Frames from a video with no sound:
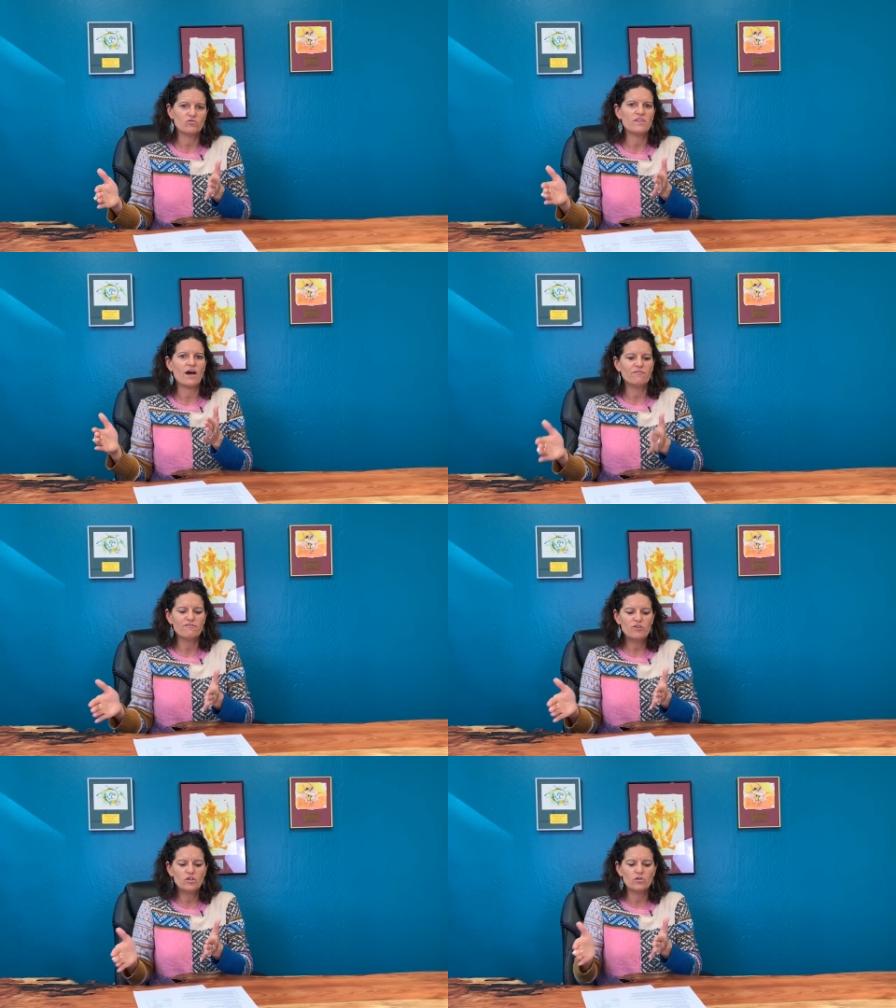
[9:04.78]
without
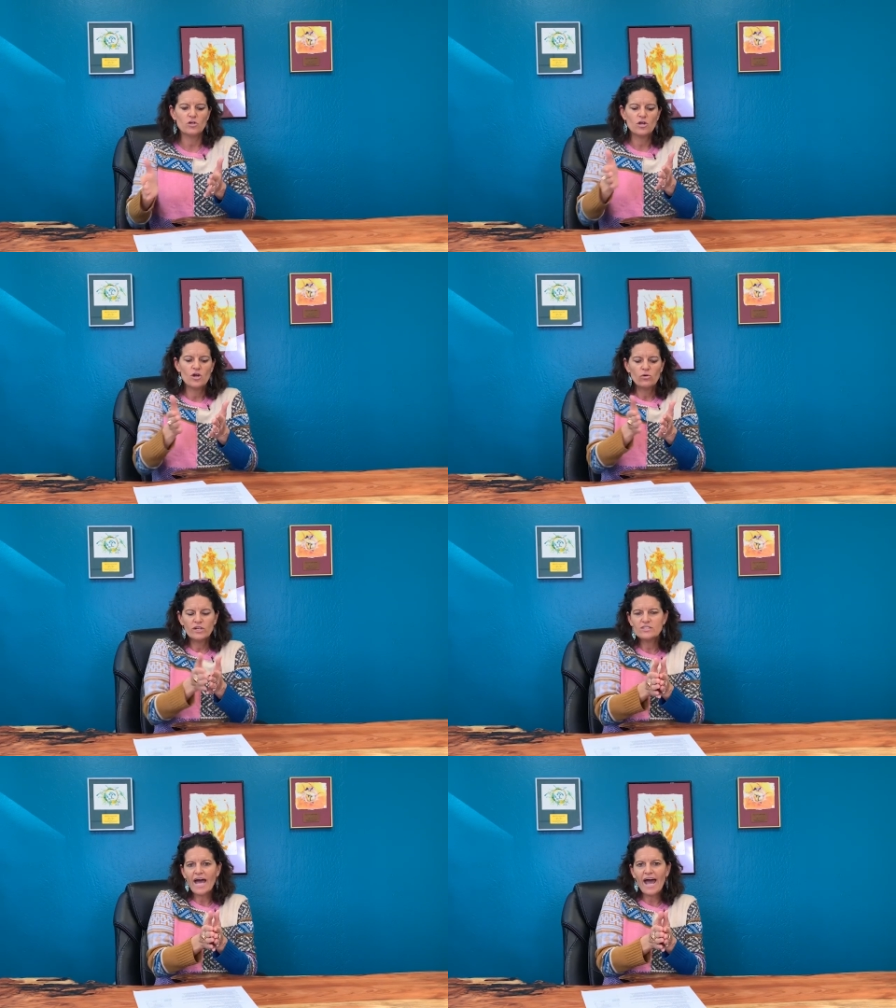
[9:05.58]
food,
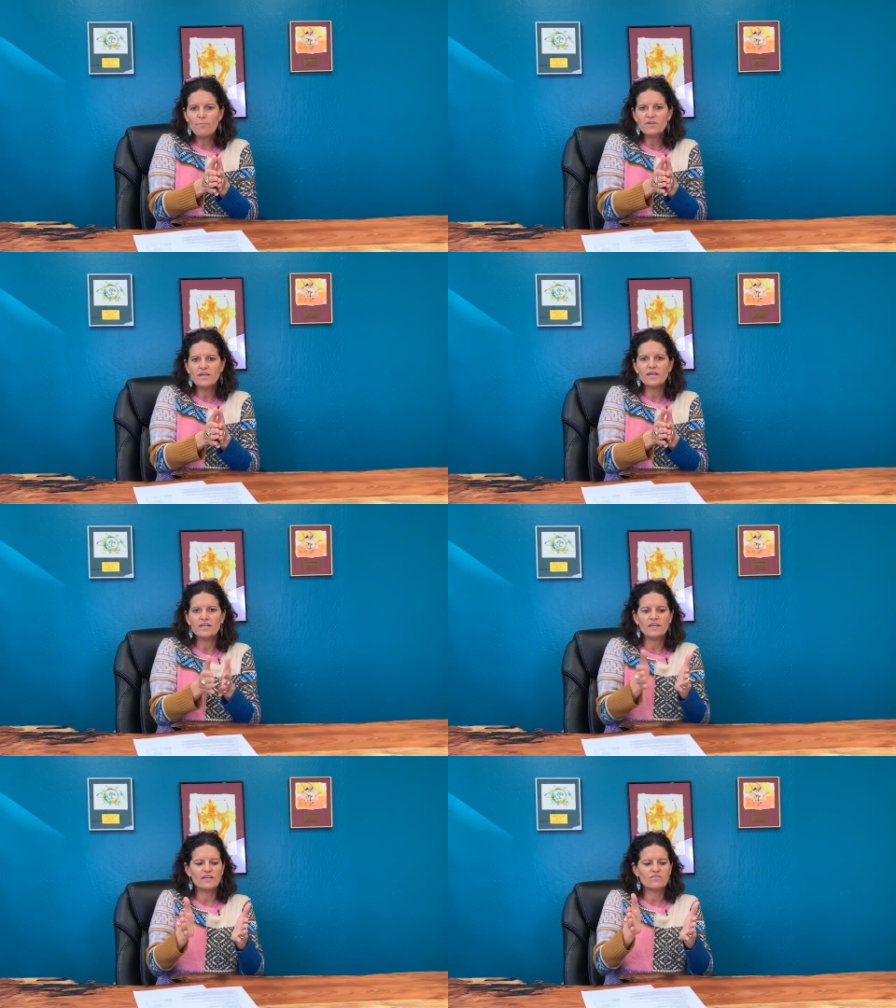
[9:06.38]
what's
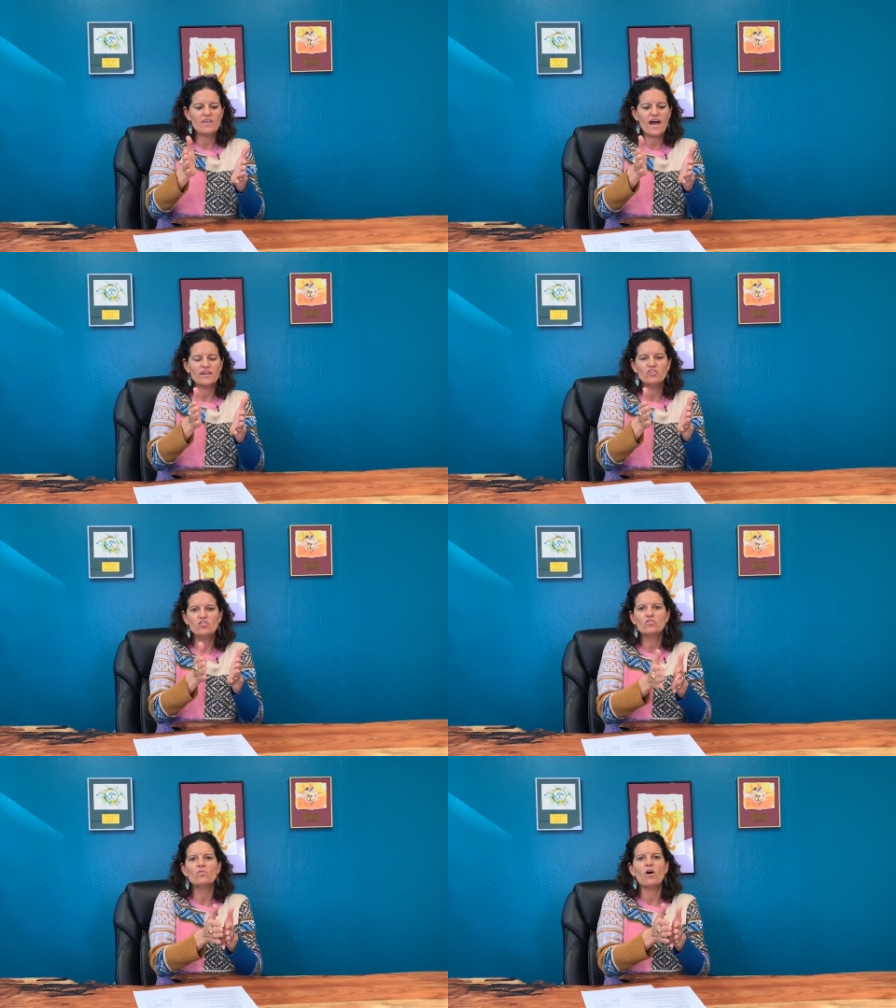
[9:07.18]
happening is that
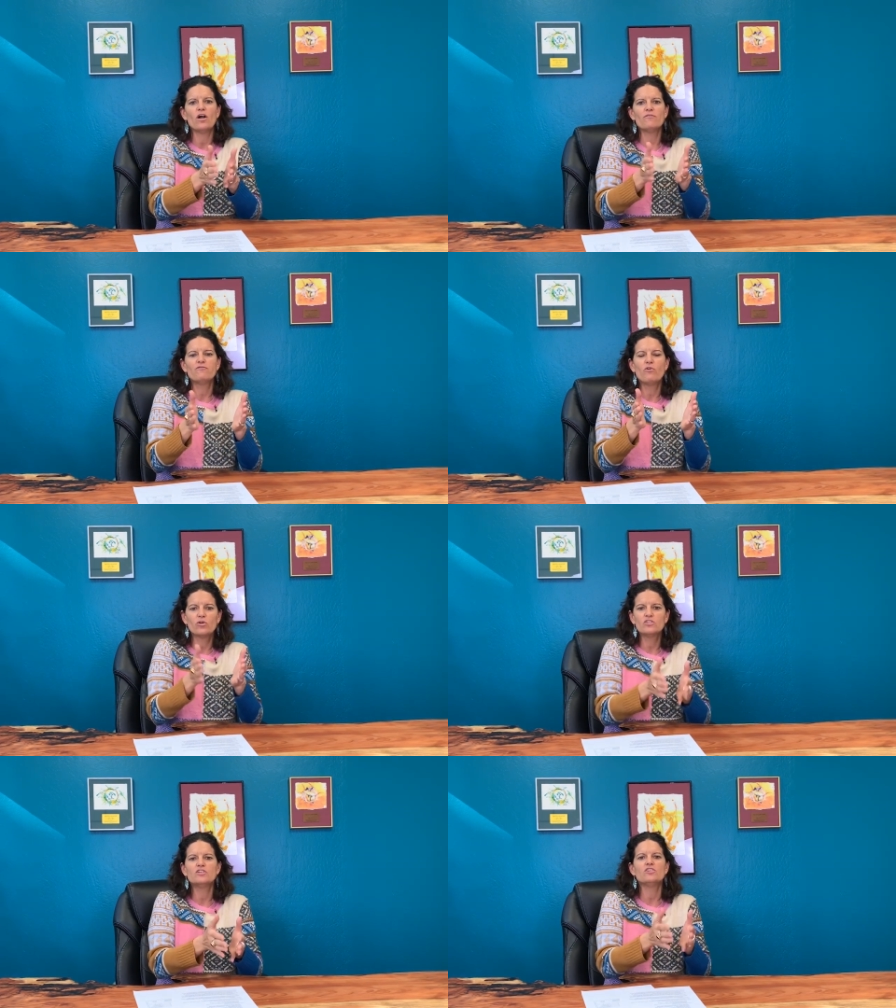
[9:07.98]
you are
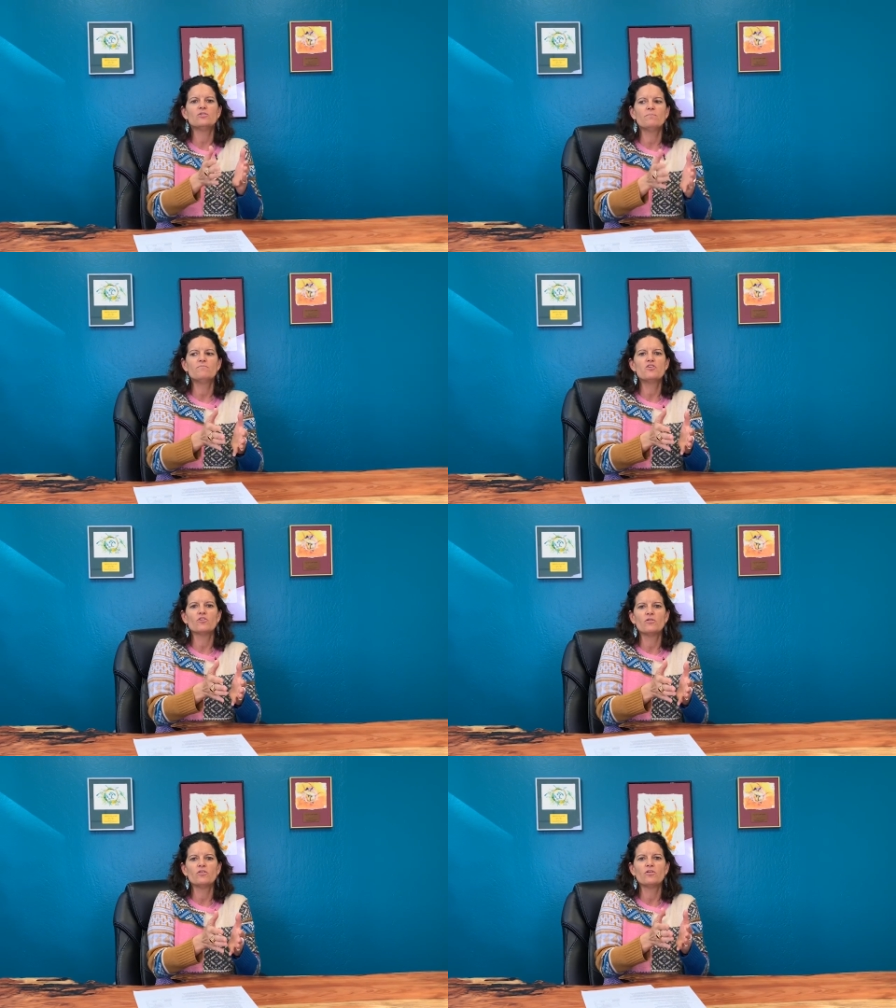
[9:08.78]
forcing your,
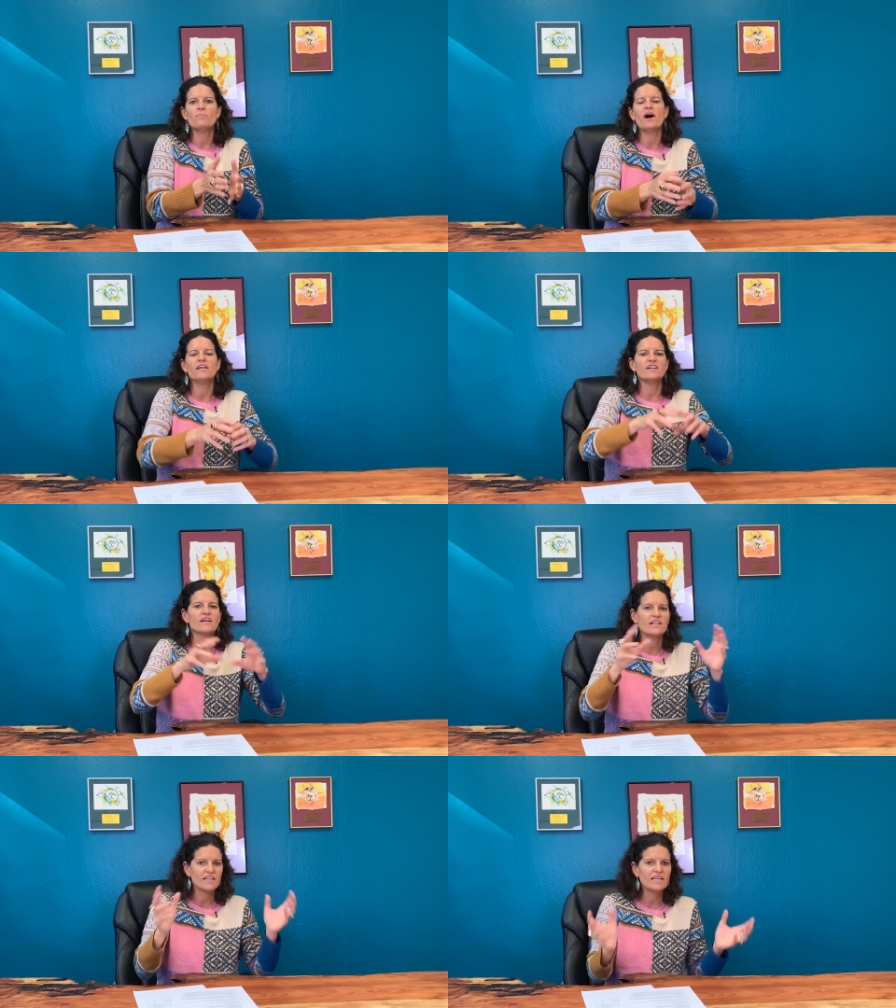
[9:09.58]
your, your body to
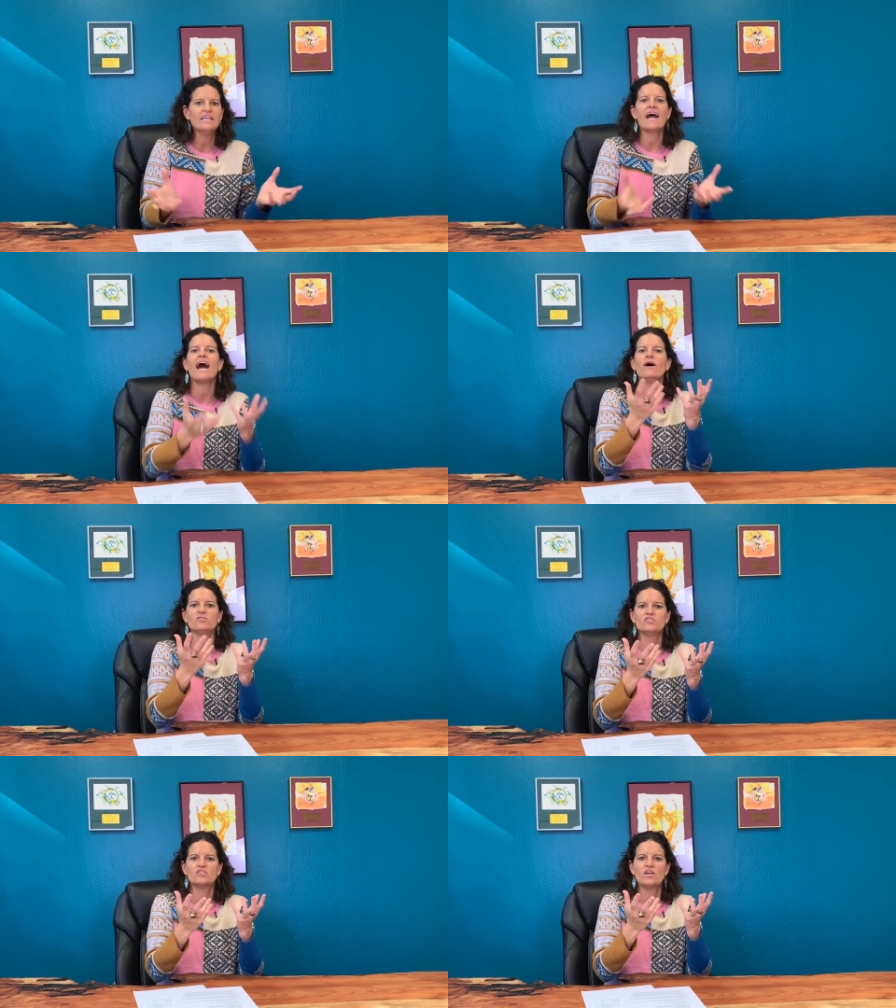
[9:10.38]
clean
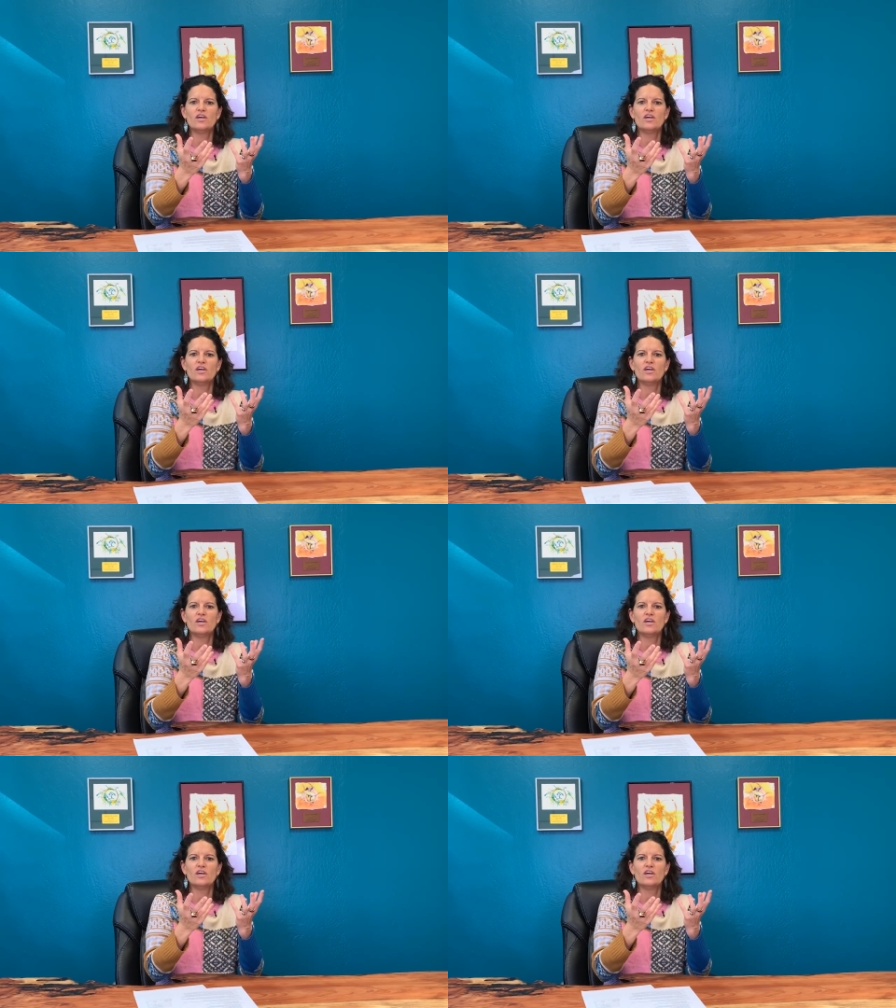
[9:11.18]
house.